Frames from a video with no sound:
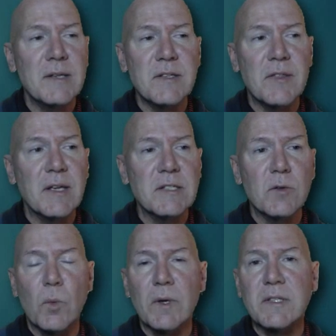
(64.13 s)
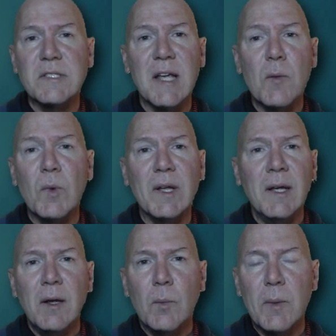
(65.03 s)
kinds of things that work the same.
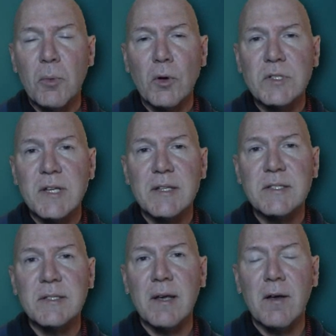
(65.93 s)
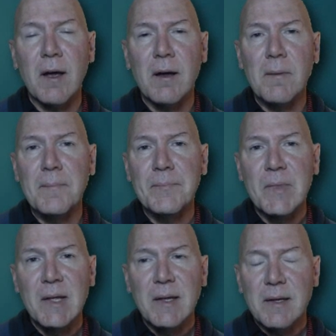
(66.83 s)
We we process. Uh, um,
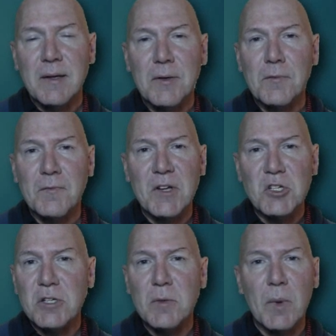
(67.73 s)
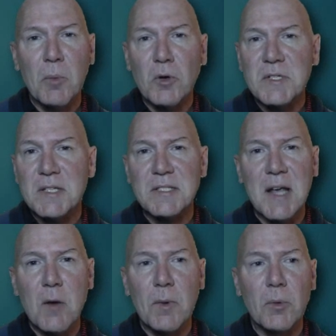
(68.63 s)
you know vision and we process
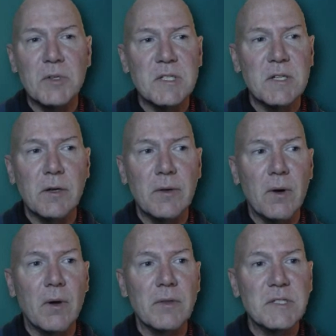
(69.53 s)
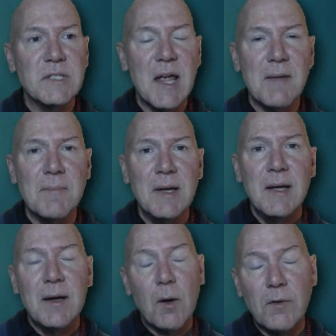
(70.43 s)
sound we process hearing they're all the same
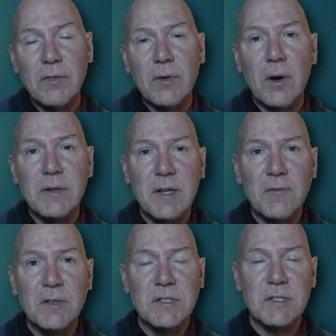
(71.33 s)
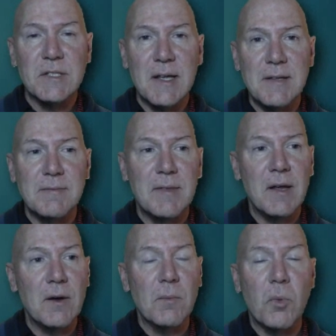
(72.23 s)
however there are differences and
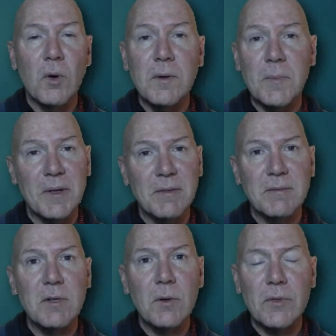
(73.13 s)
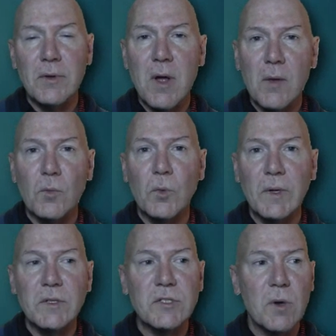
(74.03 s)
they are important but you know they're not
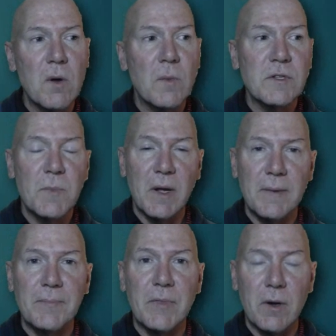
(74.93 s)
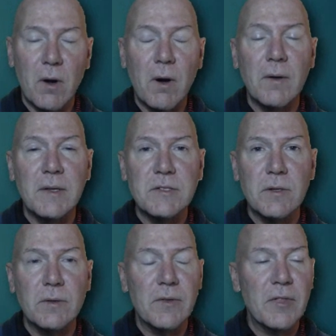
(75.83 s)
real strong ones but there are in
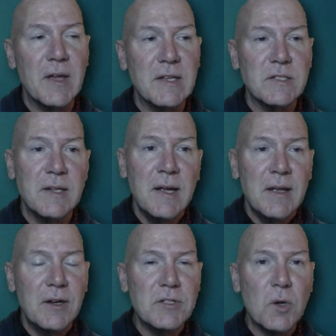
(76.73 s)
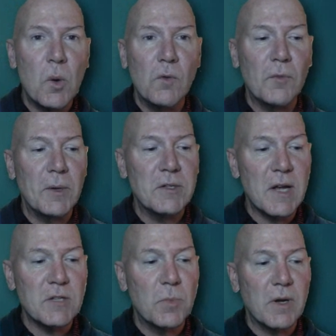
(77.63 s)
certain things and here's a quote from your
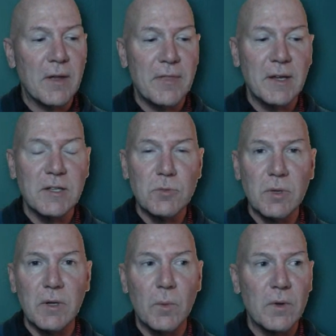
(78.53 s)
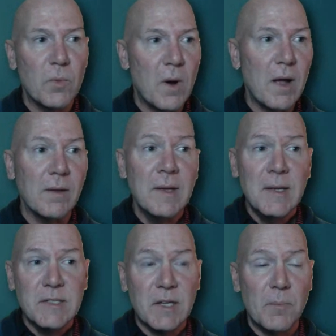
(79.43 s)
textbook i think is really worthwhile
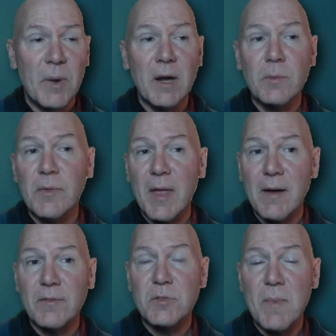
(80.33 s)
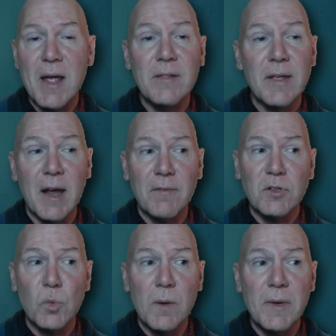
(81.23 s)
it's compared with average men the
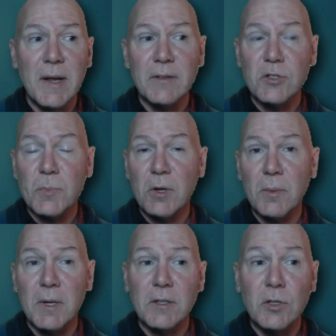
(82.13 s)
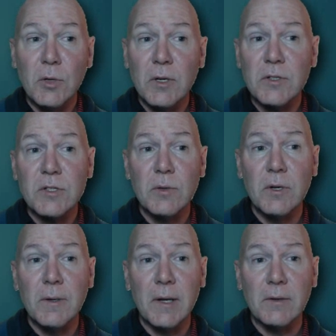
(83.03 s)
average woman enters puberty two years
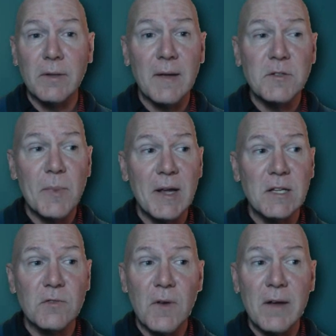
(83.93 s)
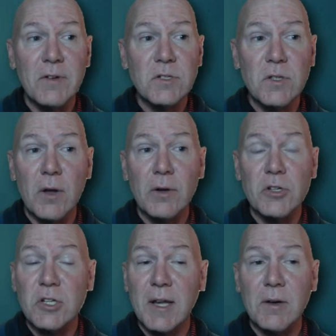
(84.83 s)
sooner and her lifespan is five years
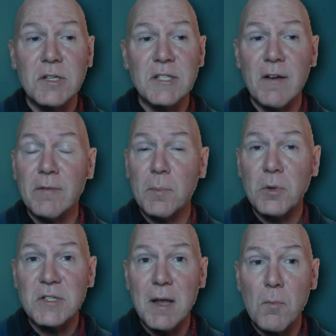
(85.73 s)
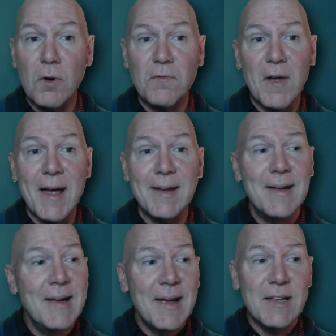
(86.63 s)
longer she carries 70% more
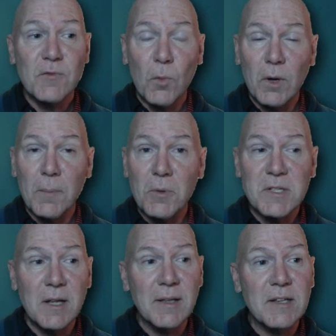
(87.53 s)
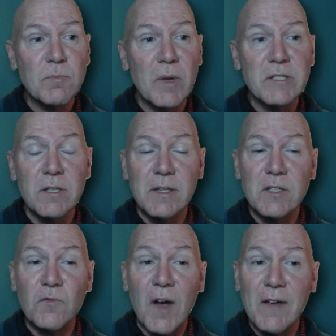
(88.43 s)
fat has 40% less muscle
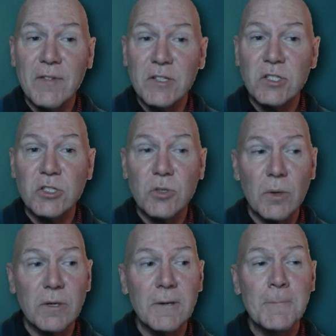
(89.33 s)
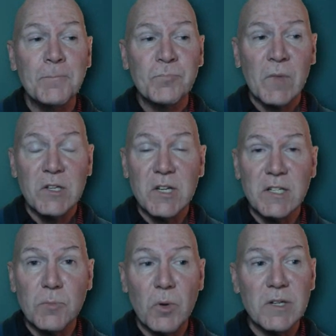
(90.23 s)
and is five inches shorter
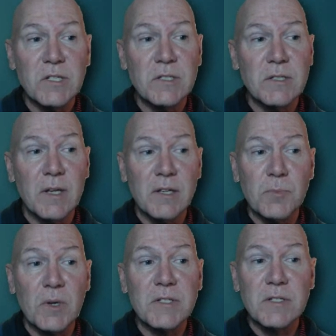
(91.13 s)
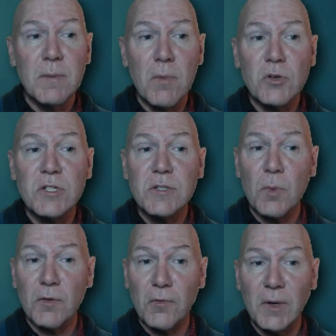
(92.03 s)
she expresses expresses
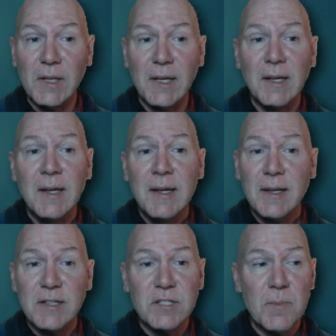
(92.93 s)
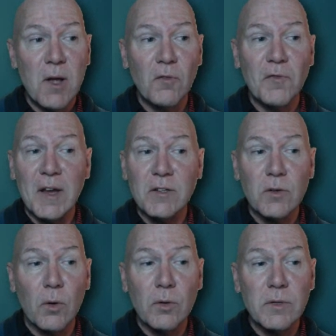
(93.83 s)
emotions more freely, can smell
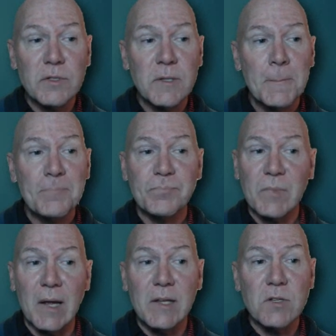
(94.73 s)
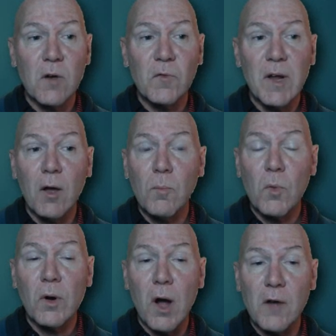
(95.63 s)
fainter odors, and is offered help
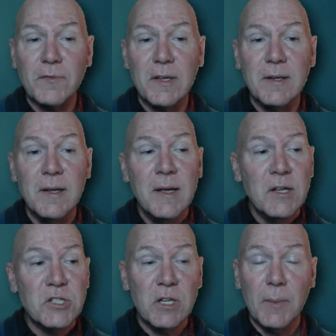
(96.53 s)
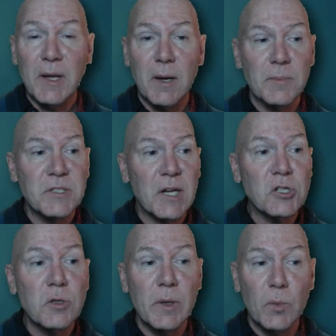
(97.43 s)
more often. She can become
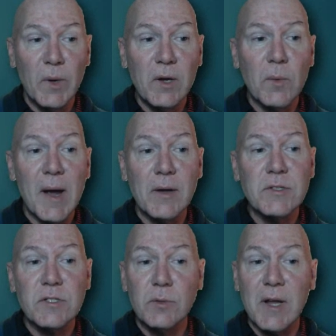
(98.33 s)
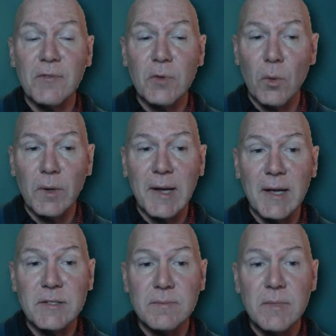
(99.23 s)
sexually re-aroused soon after
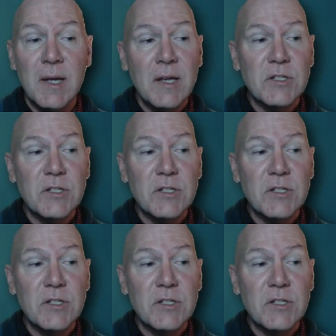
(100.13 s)
orgasm.